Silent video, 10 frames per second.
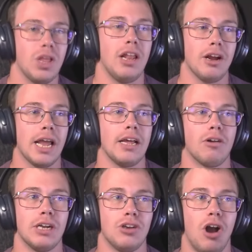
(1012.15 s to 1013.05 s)
and they're getting
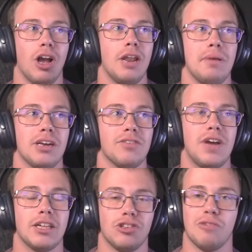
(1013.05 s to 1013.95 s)
already targeted because of the
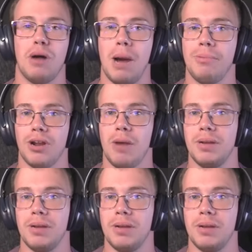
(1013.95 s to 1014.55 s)
fact it's so popular now,